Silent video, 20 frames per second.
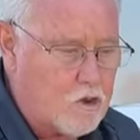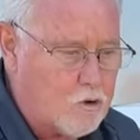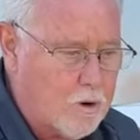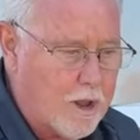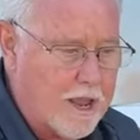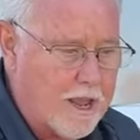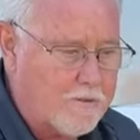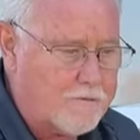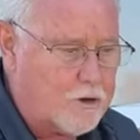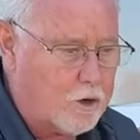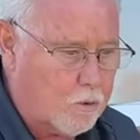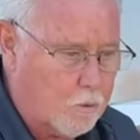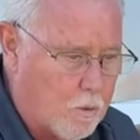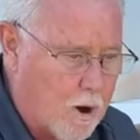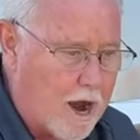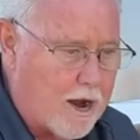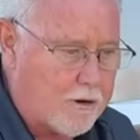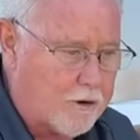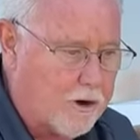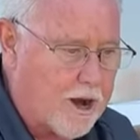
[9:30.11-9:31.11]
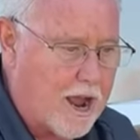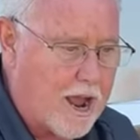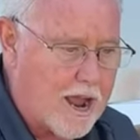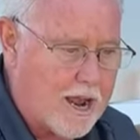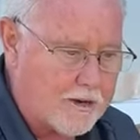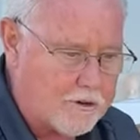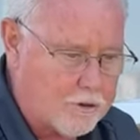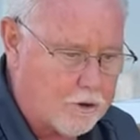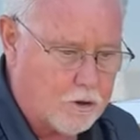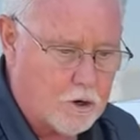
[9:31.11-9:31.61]
you have your water
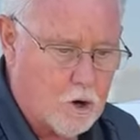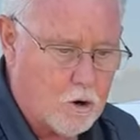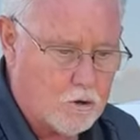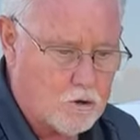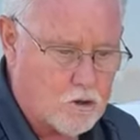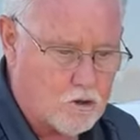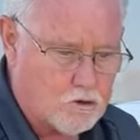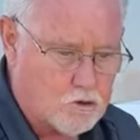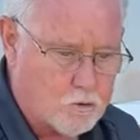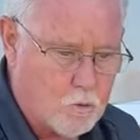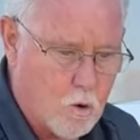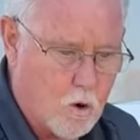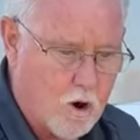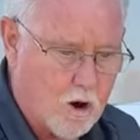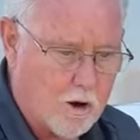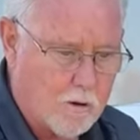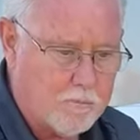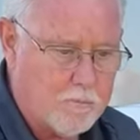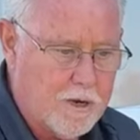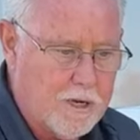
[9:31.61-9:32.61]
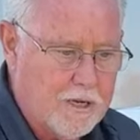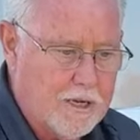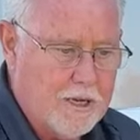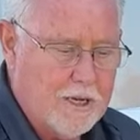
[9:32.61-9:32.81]
hot, your coach is warm,